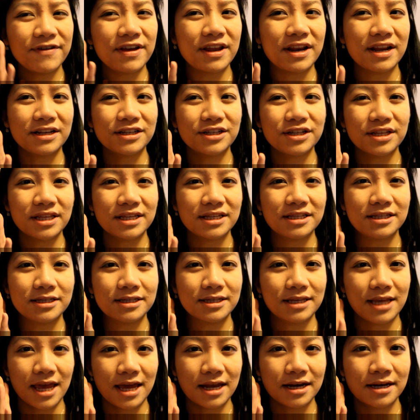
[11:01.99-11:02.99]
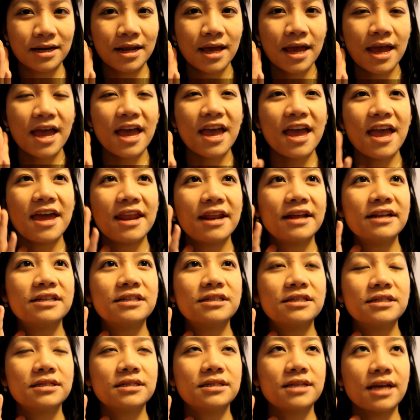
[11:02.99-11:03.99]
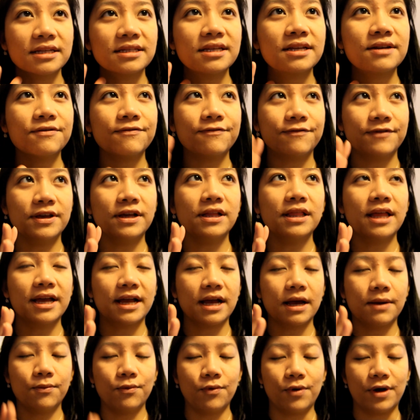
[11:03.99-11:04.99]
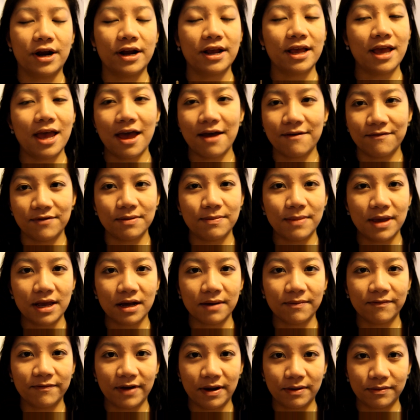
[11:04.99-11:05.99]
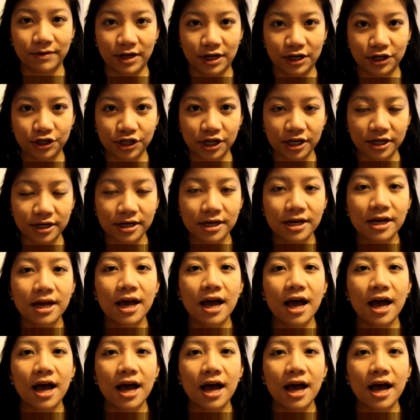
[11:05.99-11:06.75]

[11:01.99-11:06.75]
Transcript: it into the skin, and it doesn't feel like I'm wearing heavy makeup foundation.